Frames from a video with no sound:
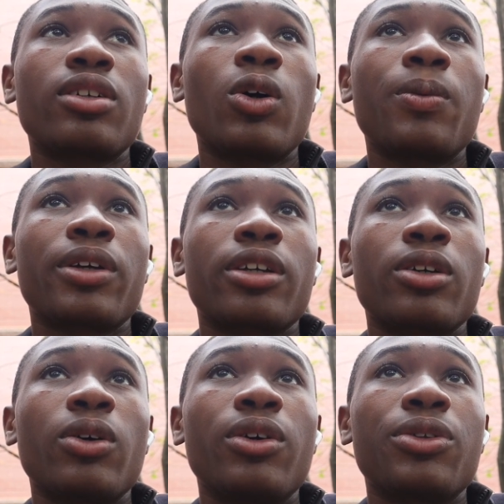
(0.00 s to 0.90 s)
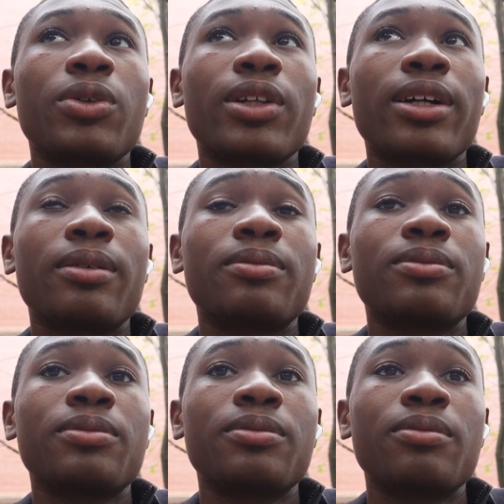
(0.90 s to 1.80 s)
coping and going through that.
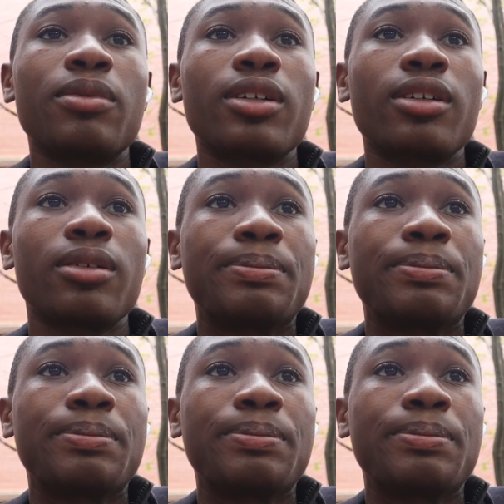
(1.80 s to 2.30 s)
But